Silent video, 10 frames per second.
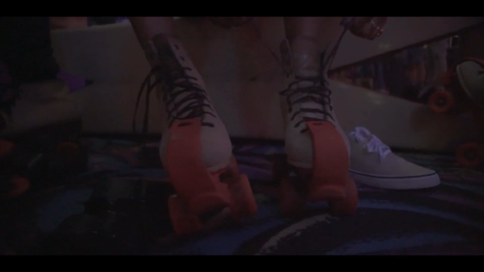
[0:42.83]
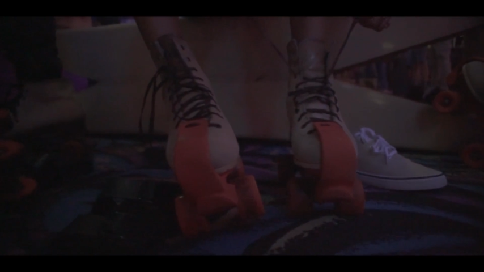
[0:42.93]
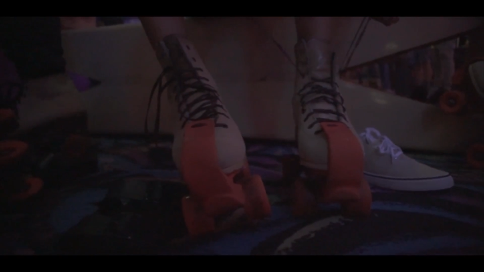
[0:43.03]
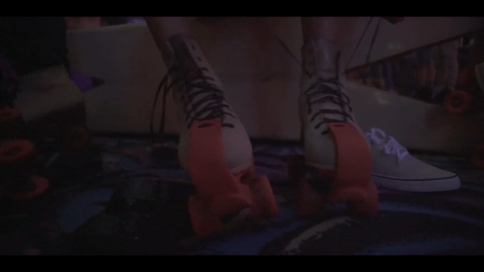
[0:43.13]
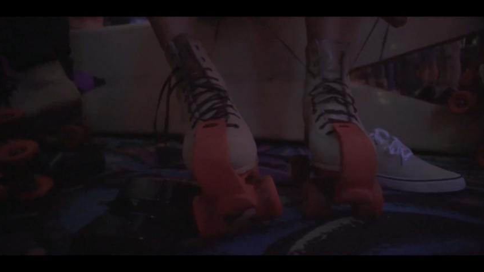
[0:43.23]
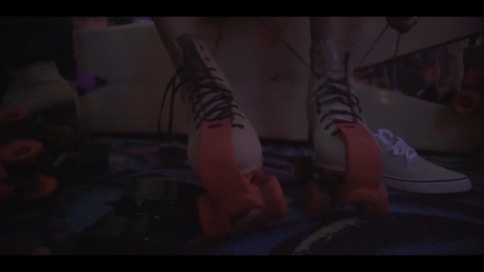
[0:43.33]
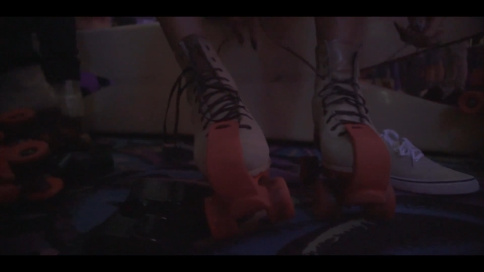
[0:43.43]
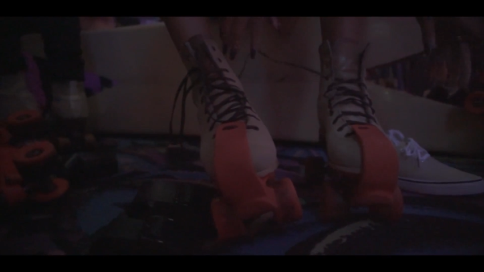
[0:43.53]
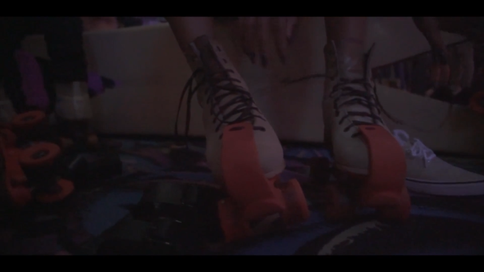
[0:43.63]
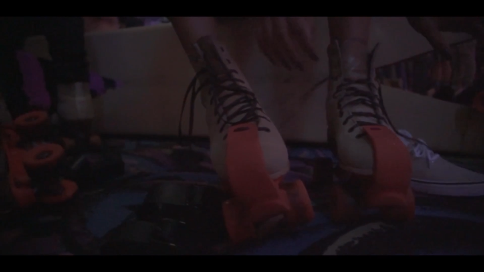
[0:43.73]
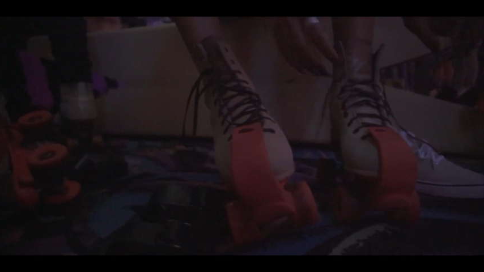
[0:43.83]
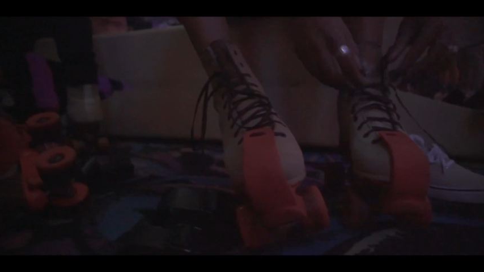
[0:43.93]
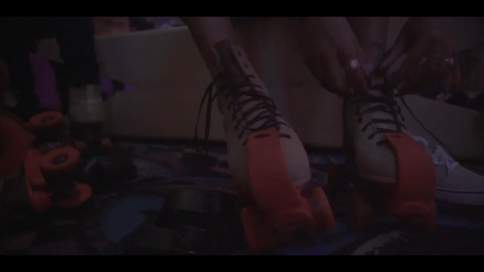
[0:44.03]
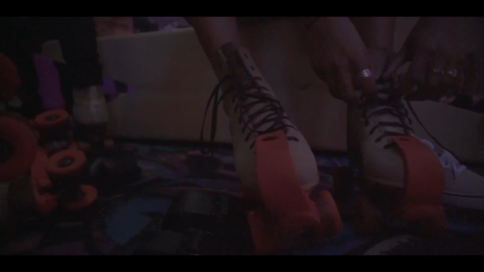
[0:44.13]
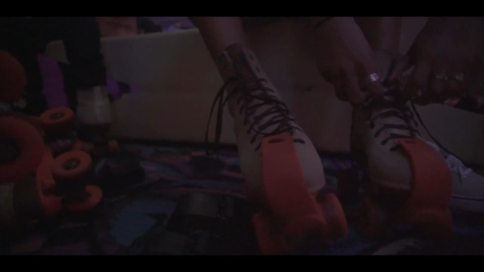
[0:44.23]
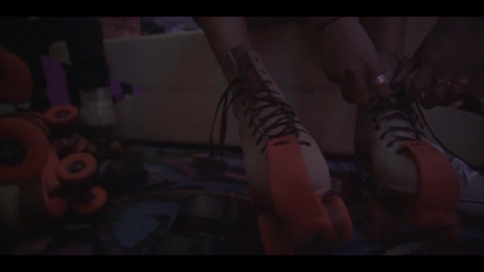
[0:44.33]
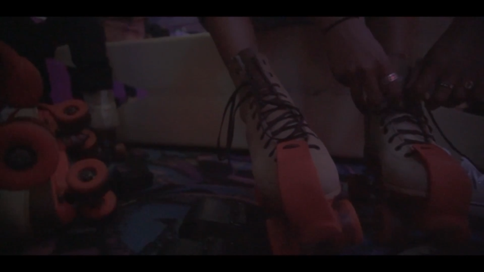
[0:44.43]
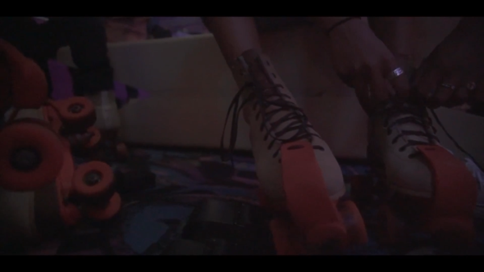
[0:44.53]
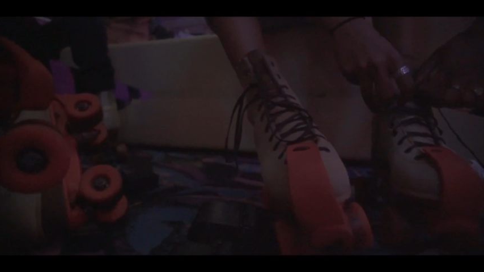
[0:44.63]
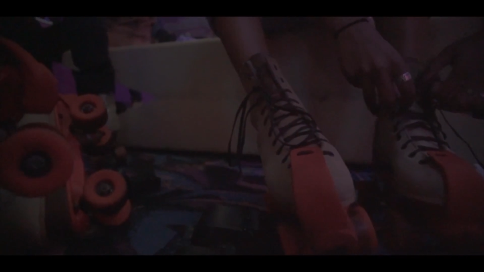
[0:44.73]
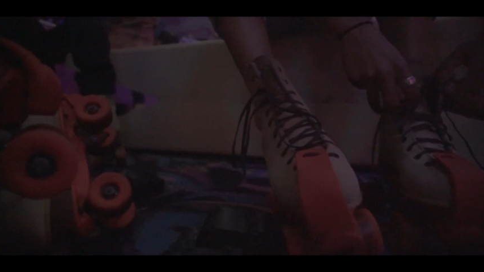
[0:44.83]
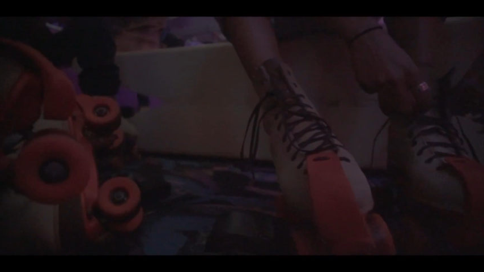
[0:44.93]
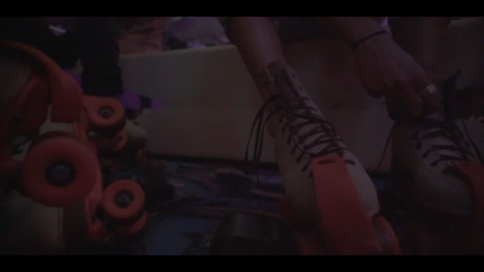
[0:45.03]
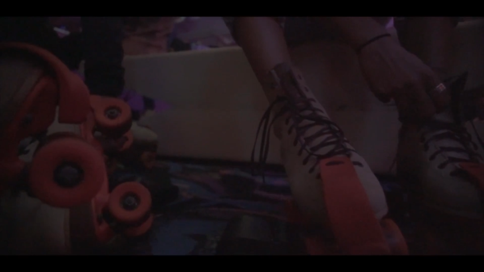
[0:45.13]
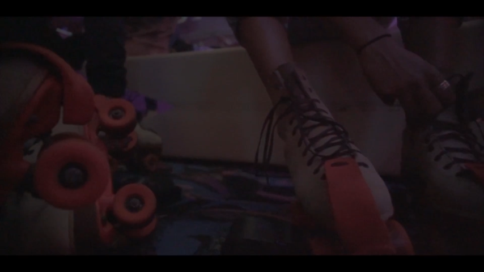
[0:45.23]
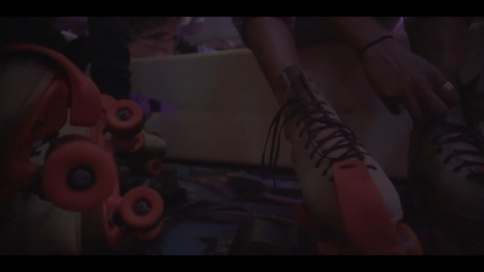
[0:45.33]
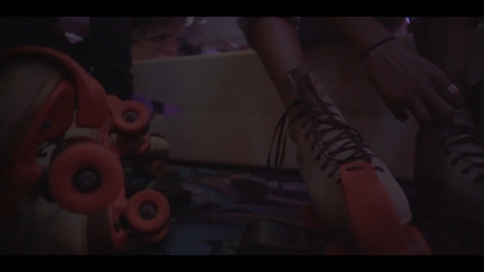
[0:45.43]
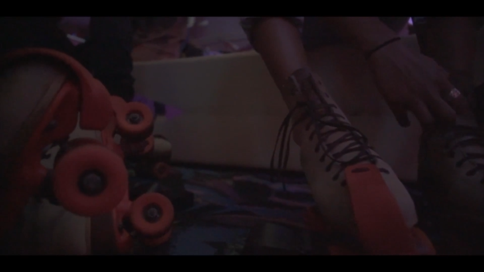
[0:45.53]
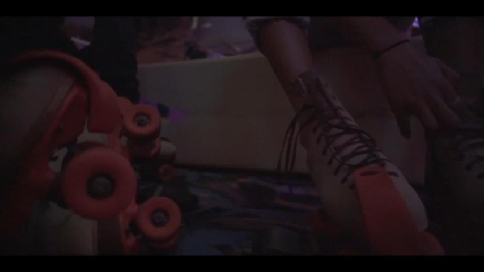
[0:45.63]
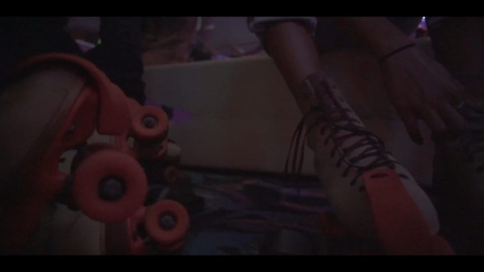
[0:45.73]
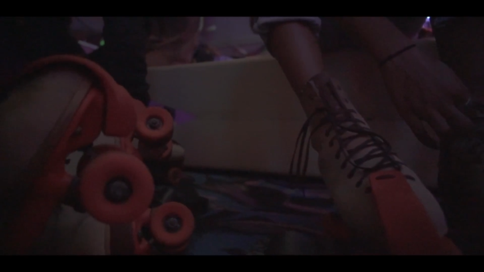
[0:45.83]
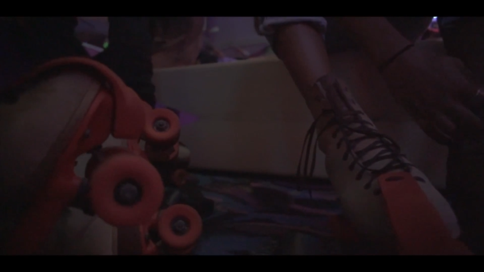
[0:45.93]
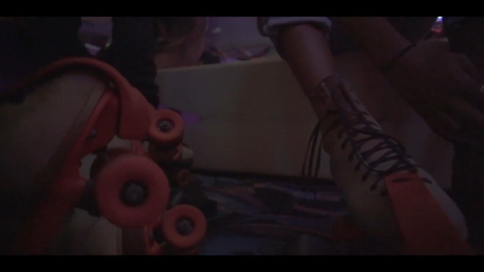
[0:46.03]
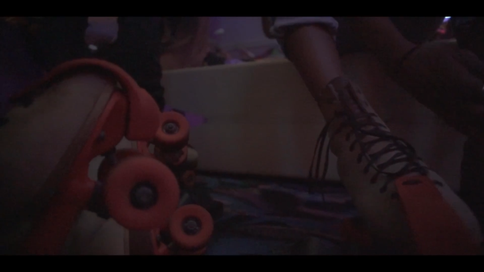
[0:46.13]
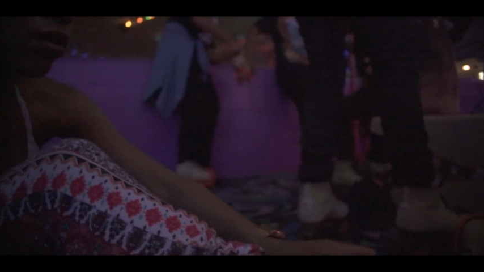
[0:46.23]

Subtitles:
(no speaker visible)